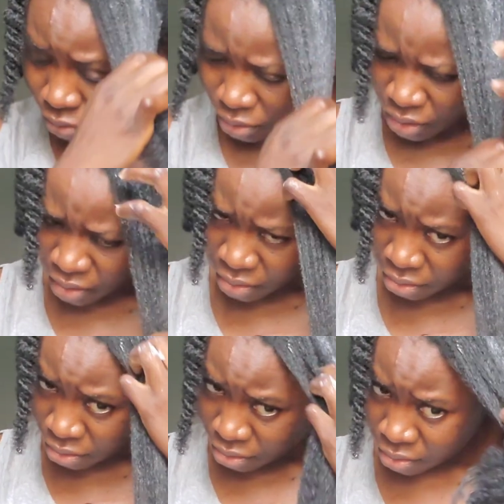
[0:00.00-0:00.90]
Yeah,
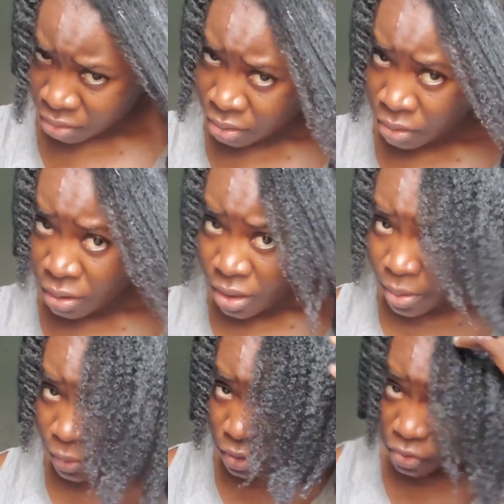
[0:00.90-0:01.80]

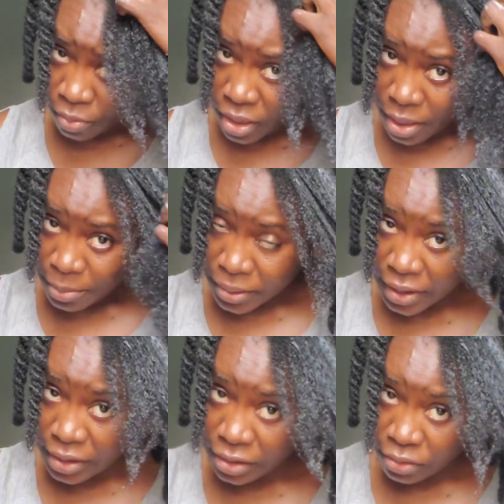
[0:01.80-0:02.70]
I'm going to be
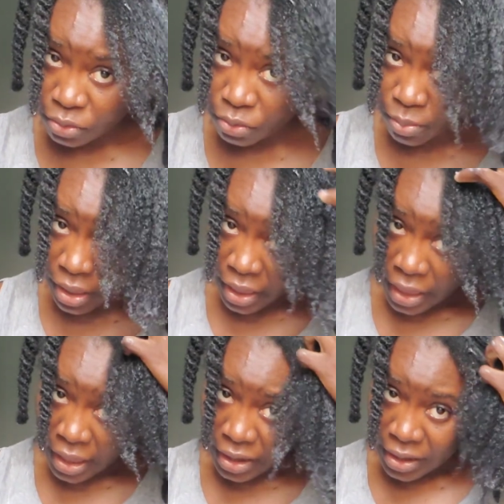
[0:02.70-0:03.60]
applying this to my
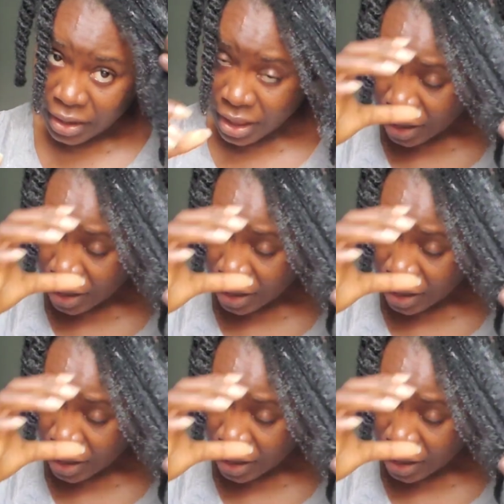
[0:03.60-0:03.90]
hair, then